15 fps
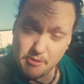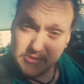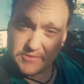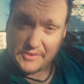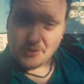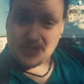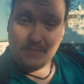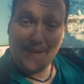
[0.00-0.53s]
almost
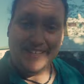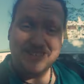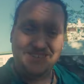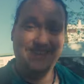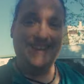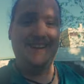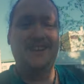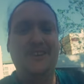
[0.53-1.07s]
forgot to
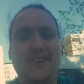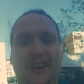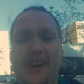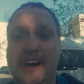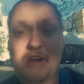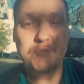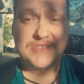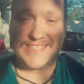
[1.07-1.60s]
mention, I
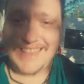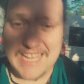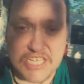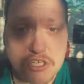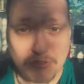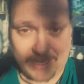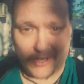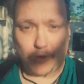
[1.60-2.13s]
almost
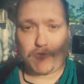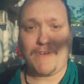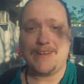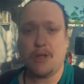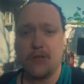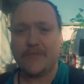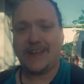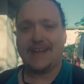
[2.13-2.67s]
literally got run
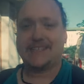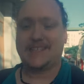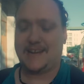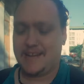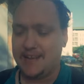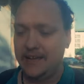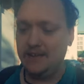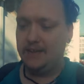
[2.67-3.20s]
over
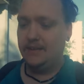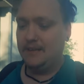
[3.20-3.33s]
yesterday.